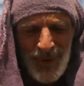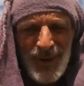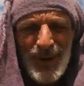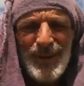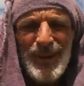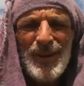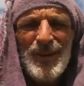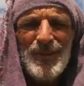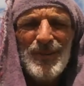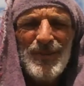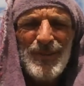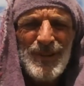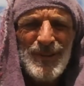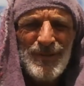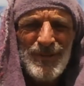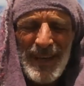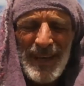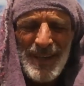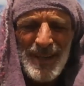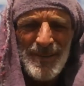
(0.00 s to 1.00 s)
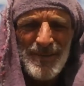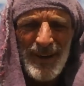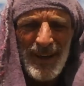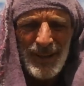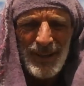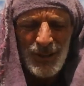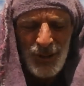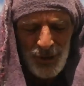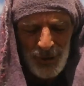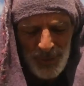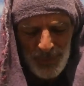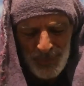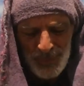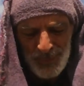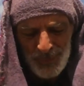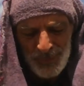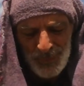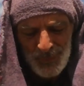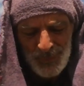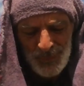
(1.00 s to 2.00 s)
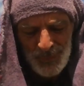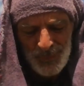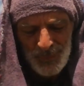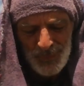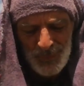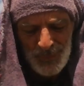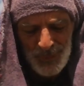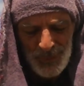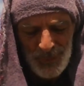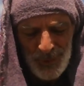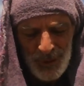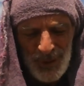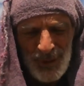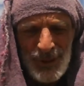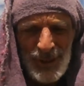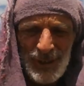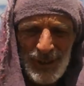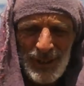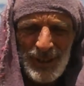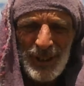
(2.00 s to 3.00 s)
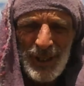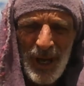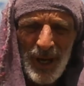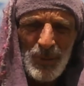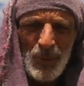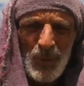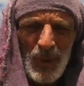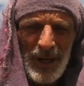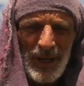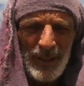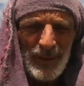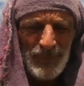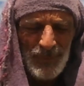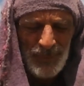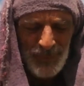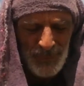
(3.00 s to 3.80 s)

and then they vanish, because it is a gateway